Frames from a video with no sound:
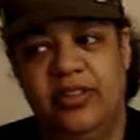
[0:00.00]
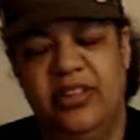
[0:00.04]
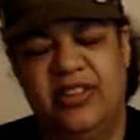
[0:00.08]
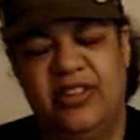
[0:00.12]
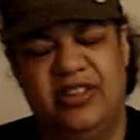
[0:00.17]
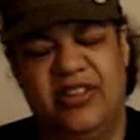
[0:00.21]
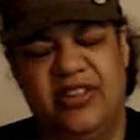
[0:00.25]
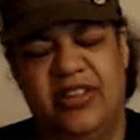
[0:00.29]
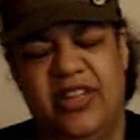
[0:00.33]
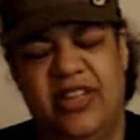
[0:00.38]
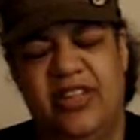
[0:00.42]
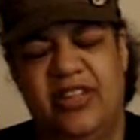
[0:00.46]

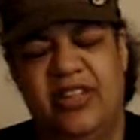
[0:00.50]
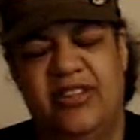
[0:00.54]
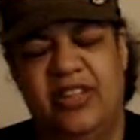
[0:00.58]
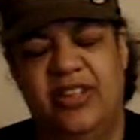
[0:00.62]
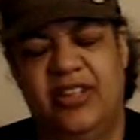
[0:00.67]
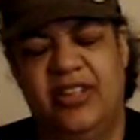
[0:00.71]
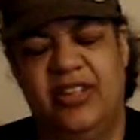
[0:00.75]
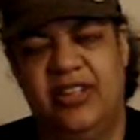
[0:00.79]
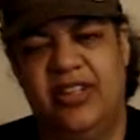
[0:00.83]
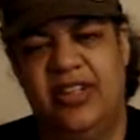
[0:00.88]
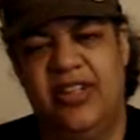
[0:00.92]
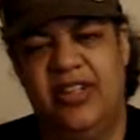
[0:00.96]
It's sad
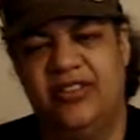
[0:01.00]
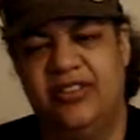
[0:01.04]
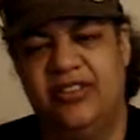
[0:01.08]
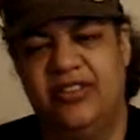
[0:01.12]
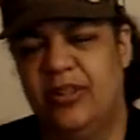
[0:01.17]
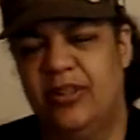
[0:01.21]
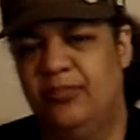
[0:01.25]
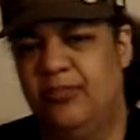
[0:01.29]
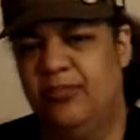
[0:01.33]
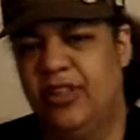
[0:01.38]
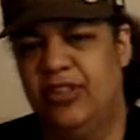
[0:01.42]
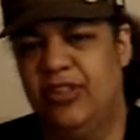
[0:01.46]
that it takes
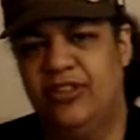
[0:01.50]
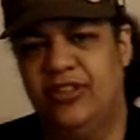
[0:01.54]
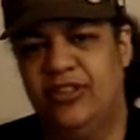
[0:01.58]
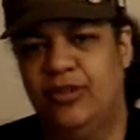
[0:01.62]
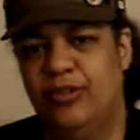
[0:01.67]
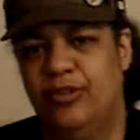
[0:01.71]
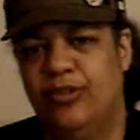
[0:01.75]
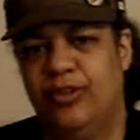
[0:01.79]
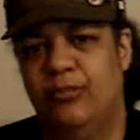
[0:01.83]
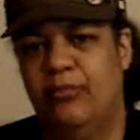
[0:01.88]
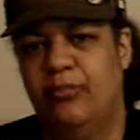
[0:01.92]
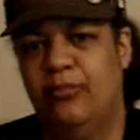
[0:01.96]
something
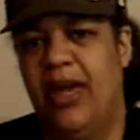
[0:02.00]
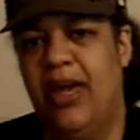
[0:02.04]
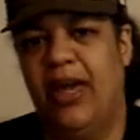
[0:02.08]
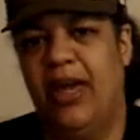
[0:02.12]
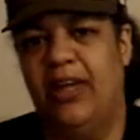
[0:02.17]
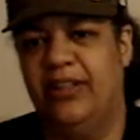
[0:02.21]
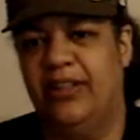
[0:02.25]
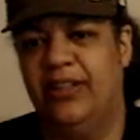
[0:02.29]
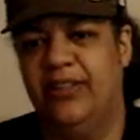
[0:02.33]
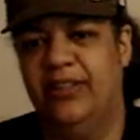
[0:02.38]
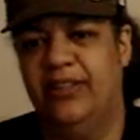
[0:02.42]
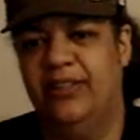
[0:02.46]
so
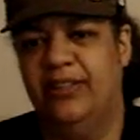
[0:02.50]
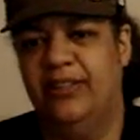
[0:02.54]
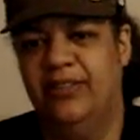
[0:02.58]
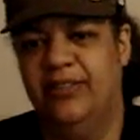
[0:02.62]
traumatic